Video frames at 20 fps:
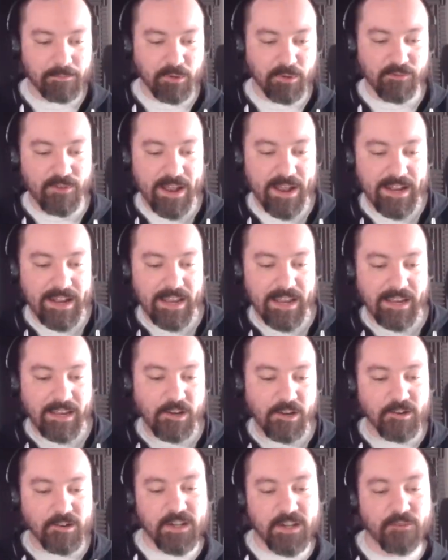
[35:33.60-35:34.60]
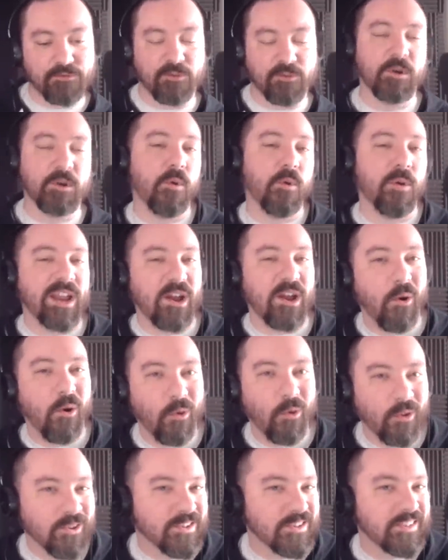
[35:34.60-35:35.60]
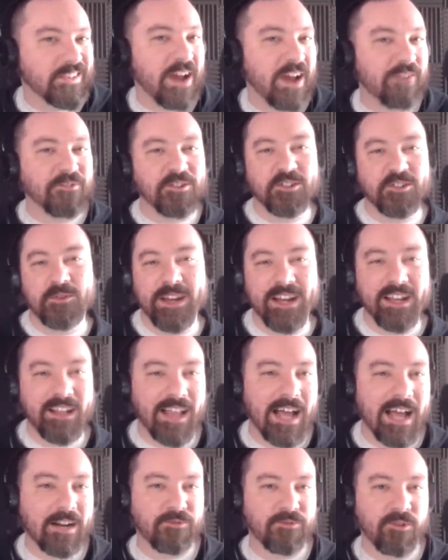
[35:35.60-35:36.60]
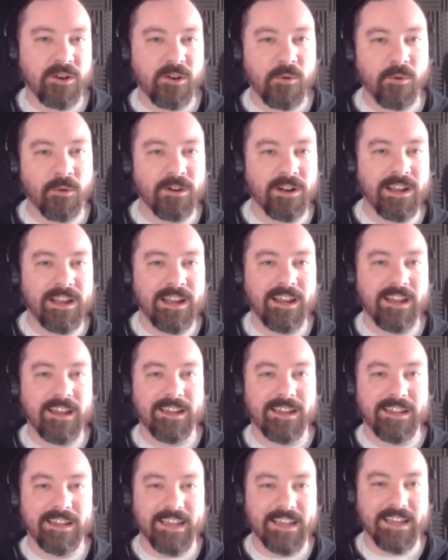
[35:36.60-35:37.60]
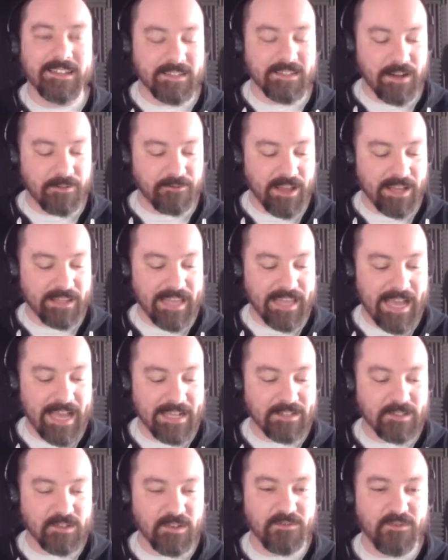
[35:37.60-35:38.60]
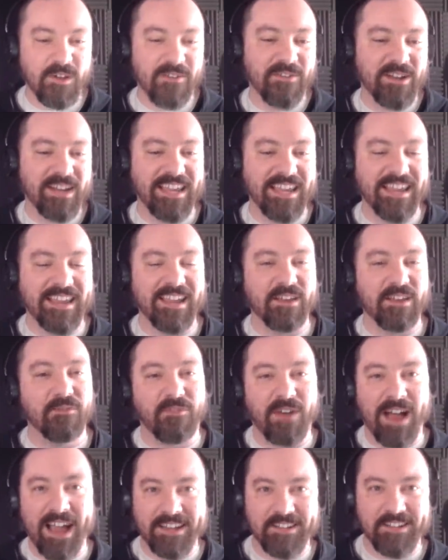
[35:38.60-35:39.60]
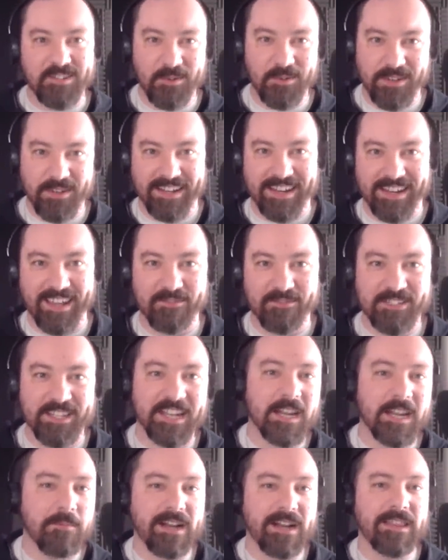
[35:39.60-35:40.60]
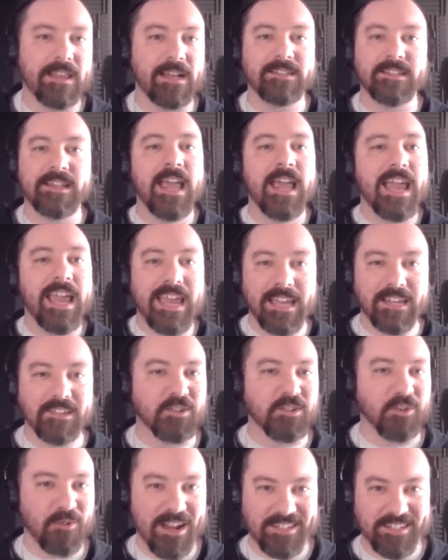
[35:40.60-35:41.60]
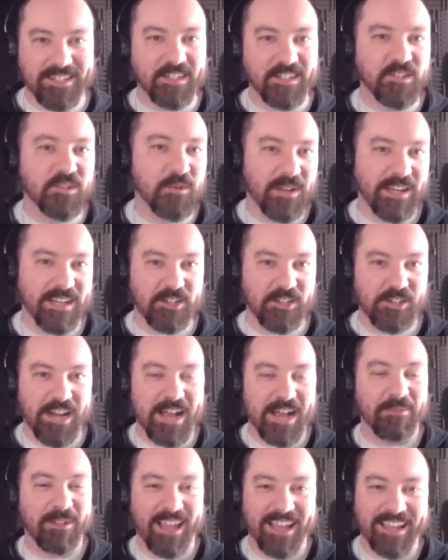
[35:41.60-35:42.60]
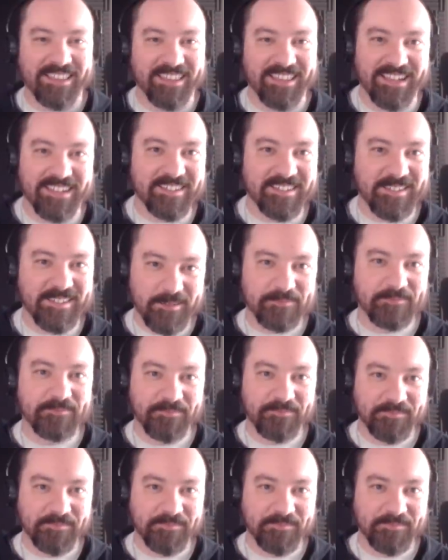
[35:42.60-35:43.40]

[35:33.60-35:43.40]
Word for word: mm. preventing mm. yourself from going hoarse after doing a lot of recording and, and, stuff like that. So, if you have any advice you can give to anybody that's interested in doing a job like this,